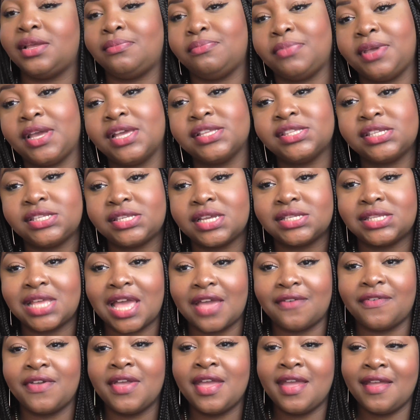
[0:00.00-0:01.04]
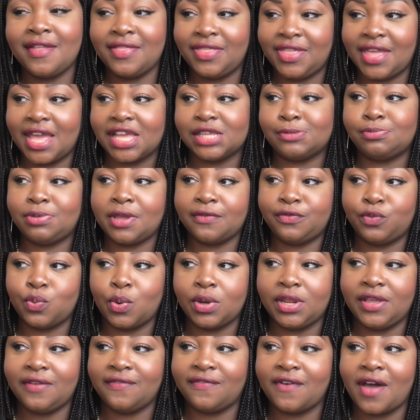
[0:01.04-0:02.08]
because it does have the SPF
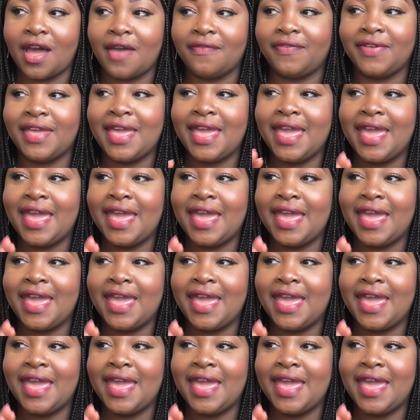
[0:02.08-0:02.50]
25.